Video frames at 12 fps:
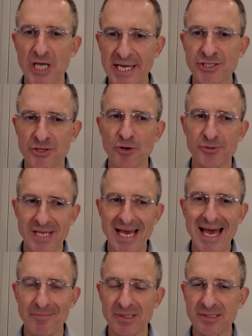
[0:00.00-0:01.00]
to change
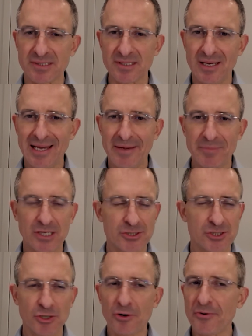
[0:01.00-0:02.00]
those habits
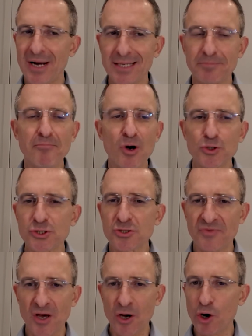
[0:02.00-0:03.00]
because you're right.
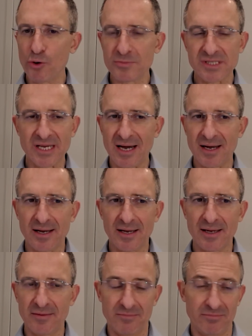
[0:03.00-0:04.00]
Most of the homes that
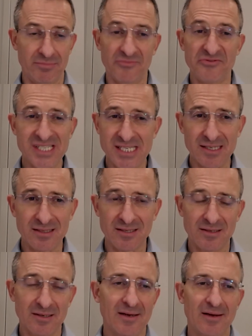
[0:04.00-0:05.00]
I
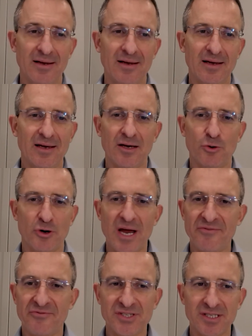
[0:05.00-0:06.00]
visit uh, or
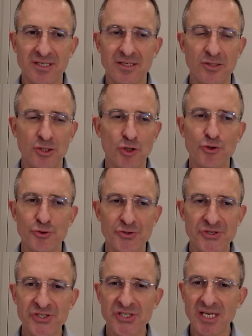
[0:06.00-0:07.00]
have visited, you know, you
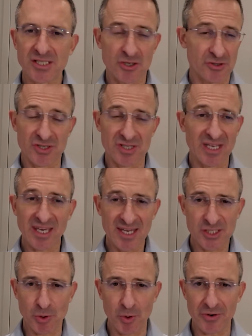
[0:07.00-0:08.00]
see it's not just the
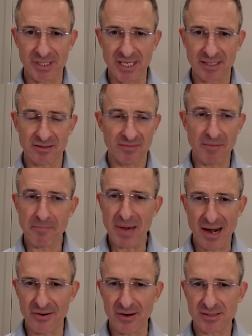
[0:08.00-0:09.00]
kids who are addicted; the
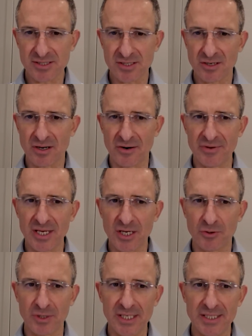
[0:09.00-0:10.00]
parents are
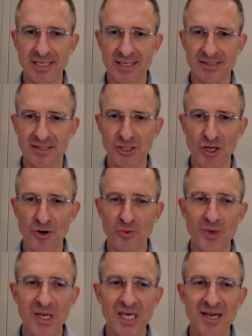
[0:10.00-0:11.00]
equally addicted. You
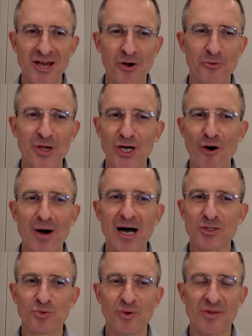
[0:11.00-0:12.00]
know, we we go
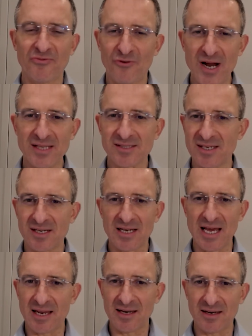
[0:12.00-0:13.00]
out with friends,
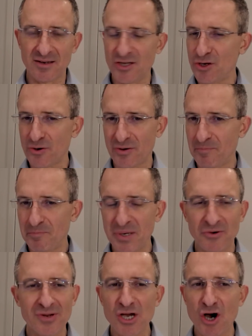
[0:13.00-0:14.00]
and and you know,
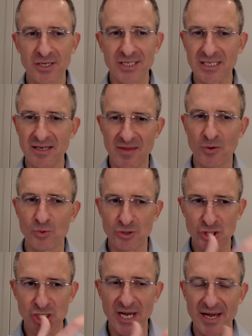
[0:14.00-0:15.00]
periodically they
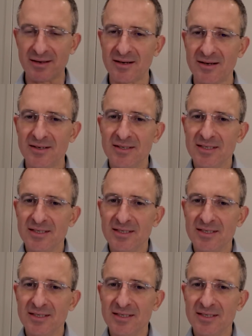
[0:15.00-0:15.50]
would check.